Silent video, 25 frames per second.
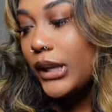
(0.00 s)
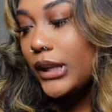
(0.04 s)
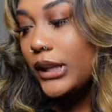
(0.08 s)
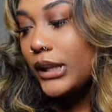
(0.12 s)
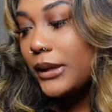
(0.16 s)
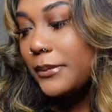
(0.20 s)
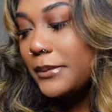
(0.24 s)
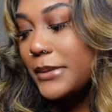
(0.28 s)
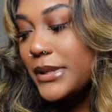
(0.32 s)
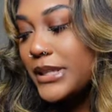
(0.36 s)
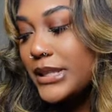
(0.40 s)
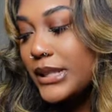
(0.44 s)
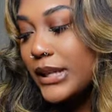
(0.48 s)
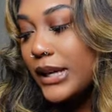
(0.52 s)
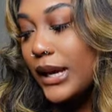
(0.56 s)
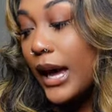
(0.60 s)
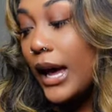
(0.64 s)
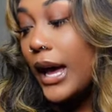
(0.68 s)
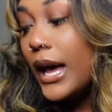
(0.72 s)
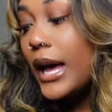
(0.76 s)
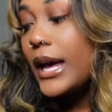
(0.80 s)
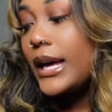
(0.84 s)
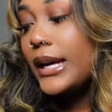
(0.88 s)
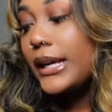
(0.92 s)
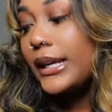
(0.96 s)
let me see.
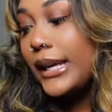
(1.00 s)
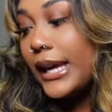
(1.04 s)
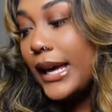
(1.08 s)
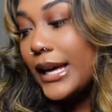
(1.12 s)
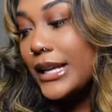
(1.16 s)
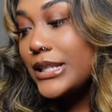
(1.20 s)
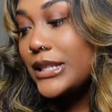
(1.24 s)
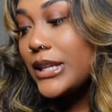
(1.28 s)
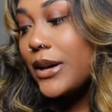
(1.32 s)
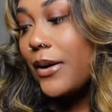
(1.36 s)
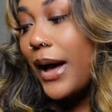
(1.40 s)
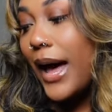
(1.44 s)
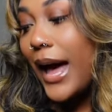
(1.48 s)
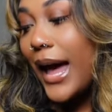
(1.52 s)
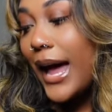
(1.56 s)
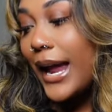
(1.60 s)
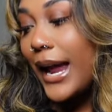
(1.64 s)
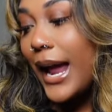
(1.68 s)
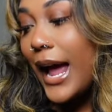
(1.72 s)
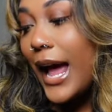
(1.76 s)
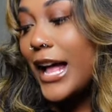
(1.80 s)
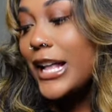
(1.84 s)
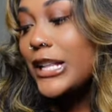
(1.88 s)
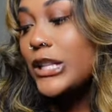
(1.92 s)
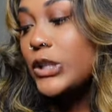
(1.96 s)
Yeah, so I
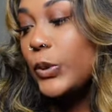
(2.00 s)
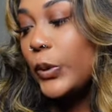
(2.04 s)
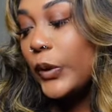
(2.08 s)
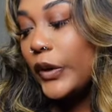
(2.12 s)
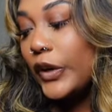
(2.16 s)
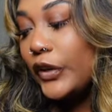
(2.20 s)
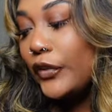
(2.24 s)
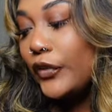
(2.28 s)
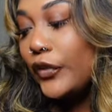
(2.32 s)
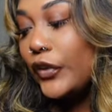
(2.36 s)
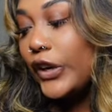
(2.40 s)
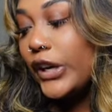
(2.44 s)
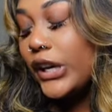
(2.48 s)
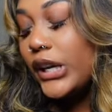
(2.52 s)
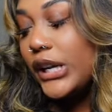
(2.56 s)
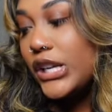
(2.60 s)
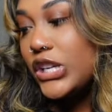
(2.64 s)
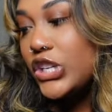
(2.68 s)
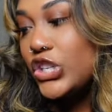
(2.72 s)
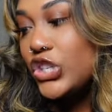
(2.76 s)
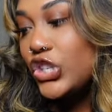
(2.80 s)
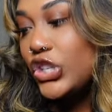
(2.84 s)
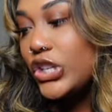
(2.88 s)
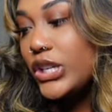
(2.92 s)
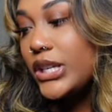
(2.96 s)
got 24
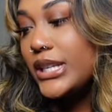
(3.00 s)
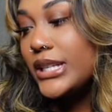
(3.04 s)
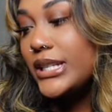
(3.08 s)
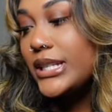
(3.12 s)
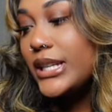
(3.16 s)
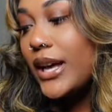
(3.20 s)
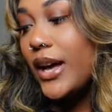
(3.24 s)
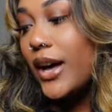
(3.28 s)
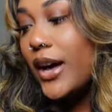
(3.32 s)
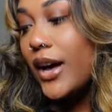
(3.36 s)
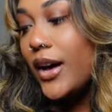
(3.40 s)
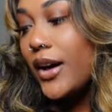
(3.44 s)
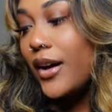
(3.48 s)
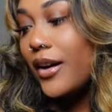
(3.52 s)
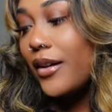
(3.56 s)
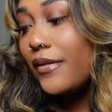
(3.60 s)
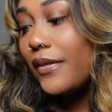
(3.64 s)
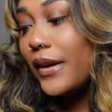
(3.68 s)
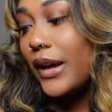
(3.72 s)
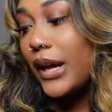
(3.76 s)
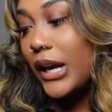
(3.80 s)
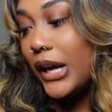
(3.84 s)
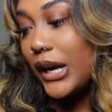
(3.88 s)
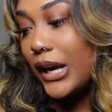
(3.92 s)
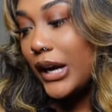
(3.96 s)
inches of
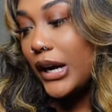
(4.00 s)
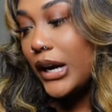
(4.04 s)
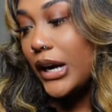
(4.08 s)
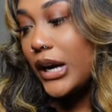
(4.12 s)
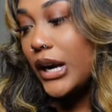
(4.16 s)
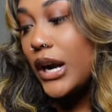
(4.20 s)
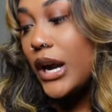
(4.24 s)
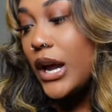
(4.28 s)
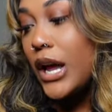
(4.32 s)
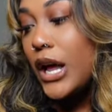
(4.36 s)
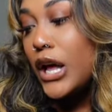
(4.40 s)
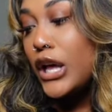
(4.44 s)
hair.